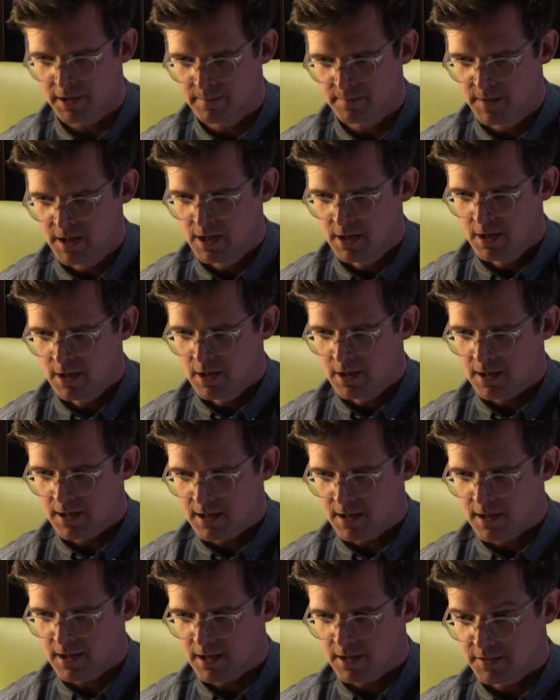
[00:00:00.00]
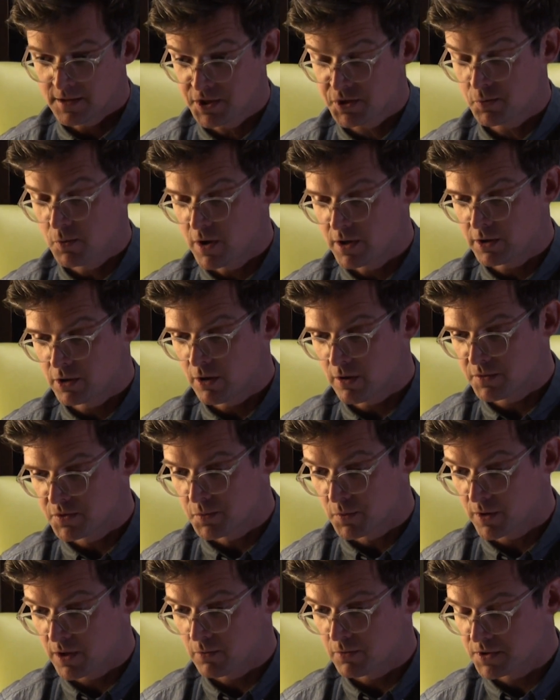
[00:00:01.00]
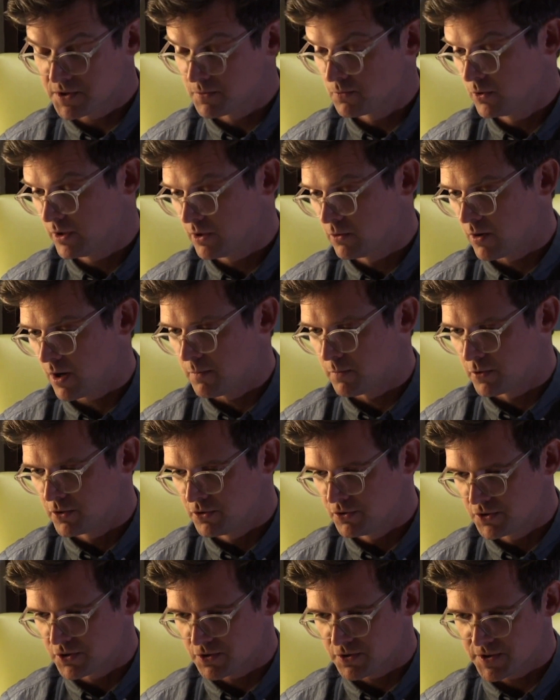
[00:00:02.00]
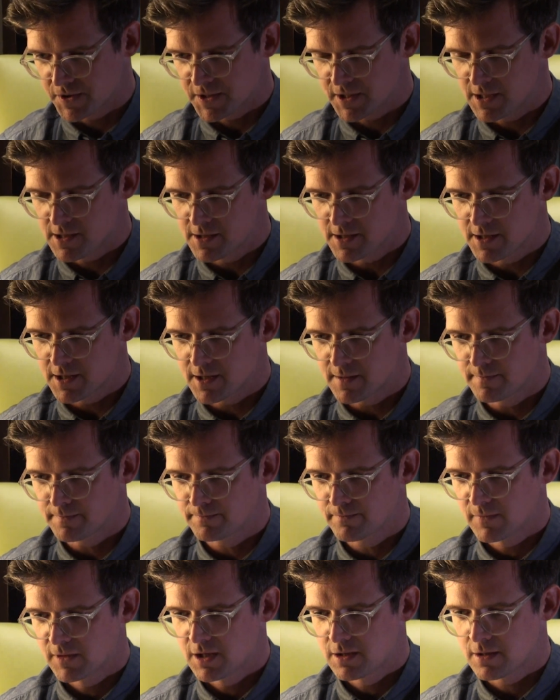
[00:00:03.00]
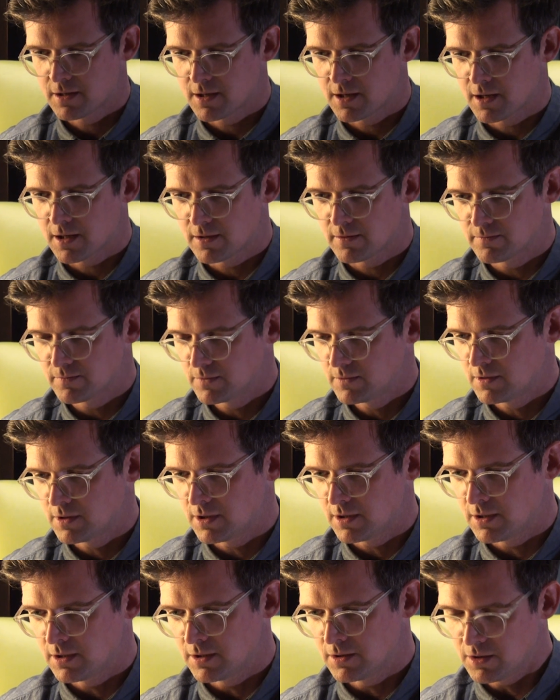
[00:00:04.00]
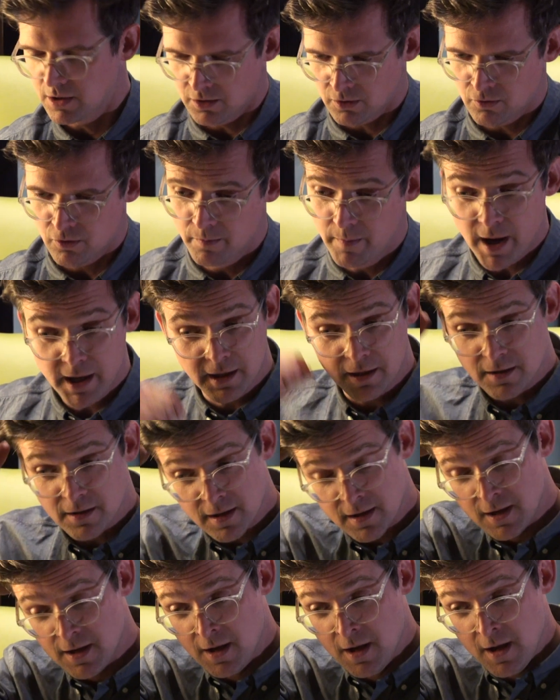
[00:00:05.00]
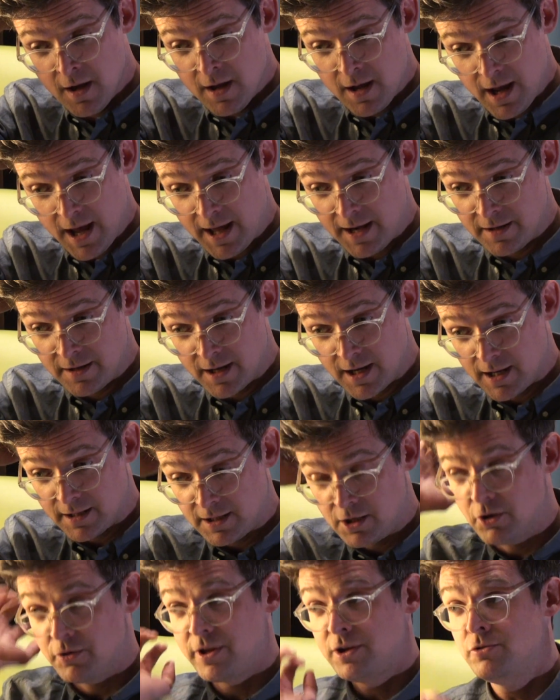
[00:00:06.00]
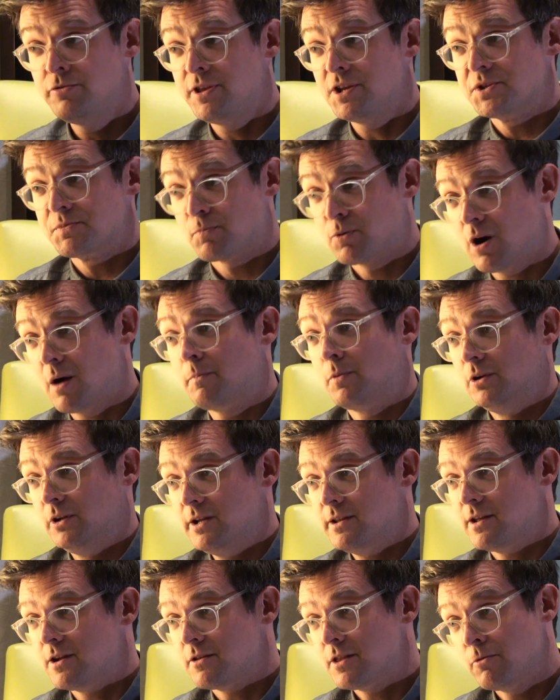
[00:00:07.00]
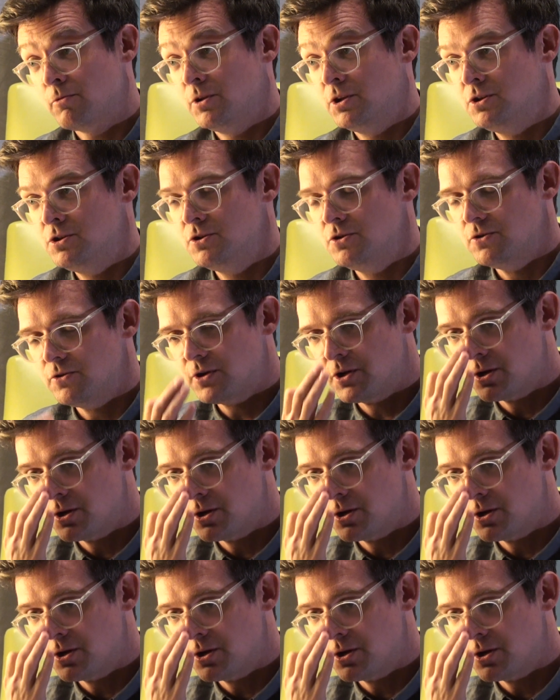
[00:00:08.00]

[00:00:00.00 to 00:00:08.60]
And this one, you know, I was working with some really great producers and in Quebec, and you know, they do things properly there. They really do.